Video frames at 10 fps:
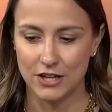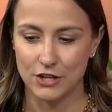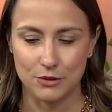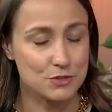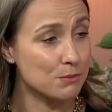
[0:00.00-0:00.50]

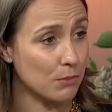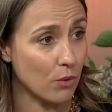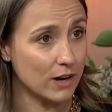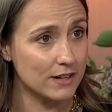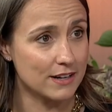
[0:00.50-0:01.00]
Go to
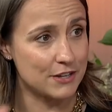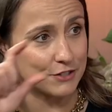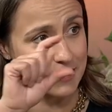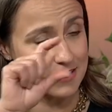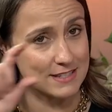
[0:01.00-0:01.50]
more
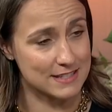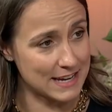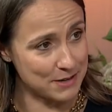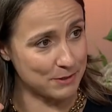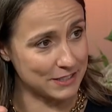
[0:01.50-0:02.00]
underneath the
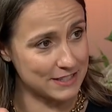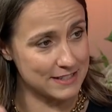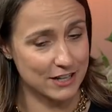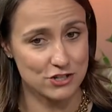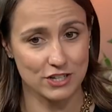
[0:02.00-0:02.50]
sustainability
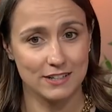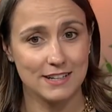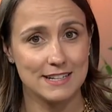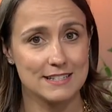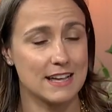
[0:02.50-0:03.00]
section,
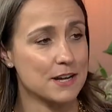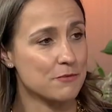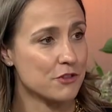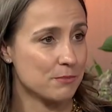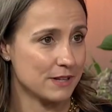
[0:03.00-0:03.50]
sign up
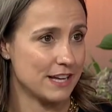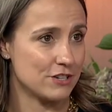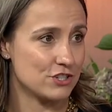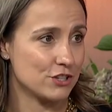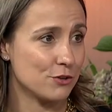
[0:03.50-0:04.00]
for the
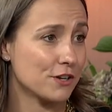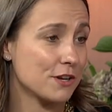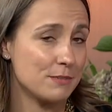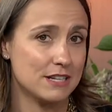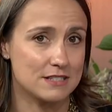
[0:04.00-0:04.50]
pledge. You're
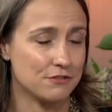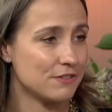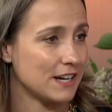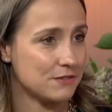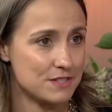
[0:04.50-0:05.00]
committing to
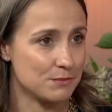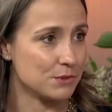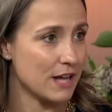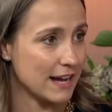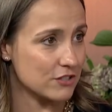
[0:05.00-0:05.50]
five
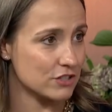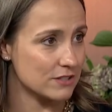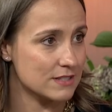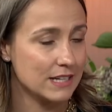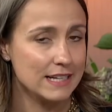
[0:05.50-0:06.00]
simple actions.